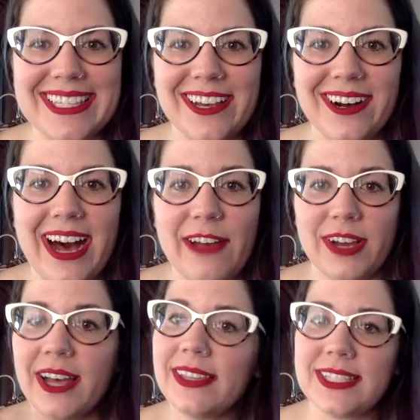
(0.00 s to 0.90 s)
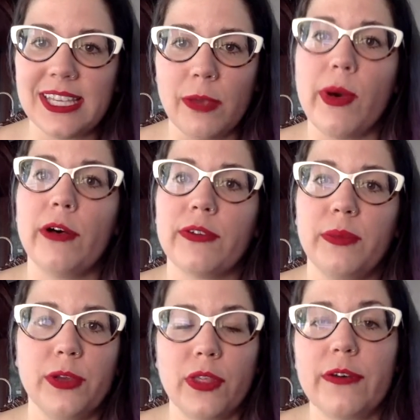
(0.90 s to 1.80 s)
So I've gotten this email from
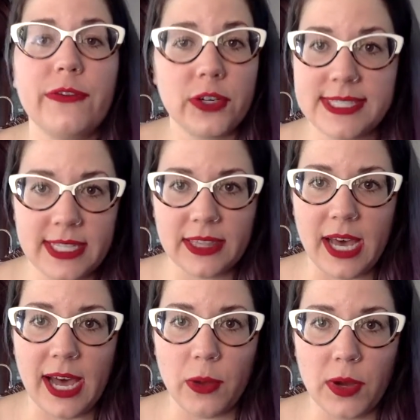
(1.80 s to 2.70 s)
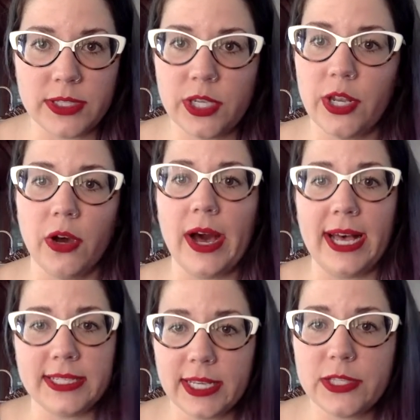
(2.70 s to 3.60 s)
you. The first thing that I want to know
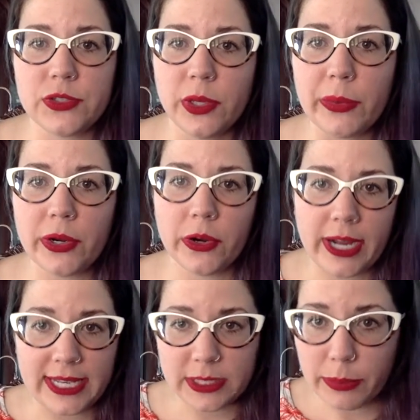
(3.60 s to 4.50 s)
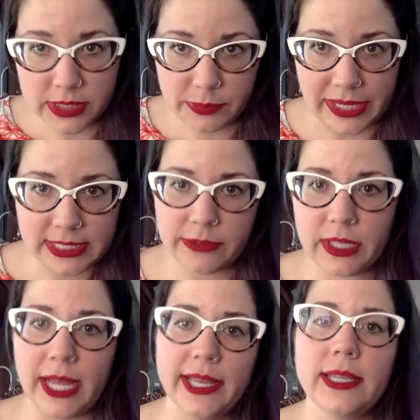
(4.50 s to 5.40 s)
as a consumer or as a prospective
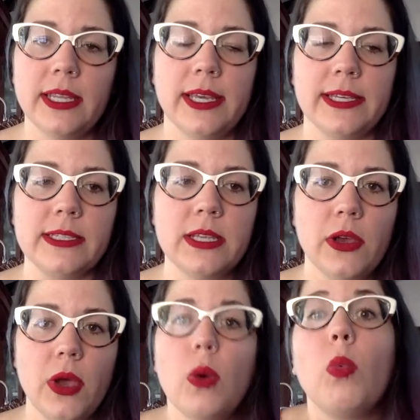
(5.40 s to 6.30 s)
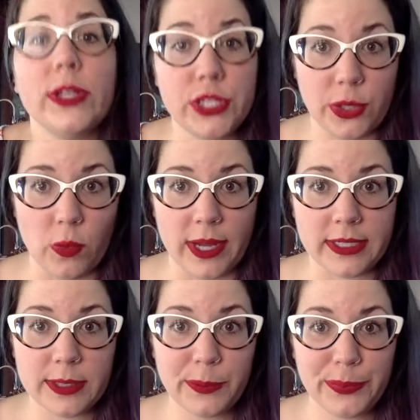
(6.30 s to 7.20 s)
client is, what do you
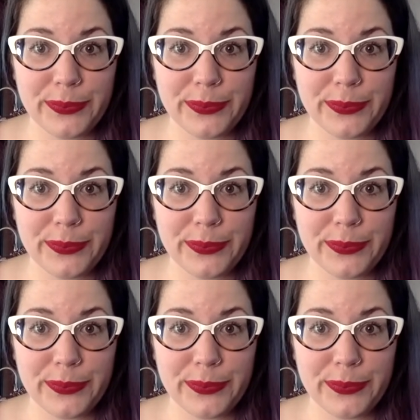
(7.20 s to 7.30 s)
want?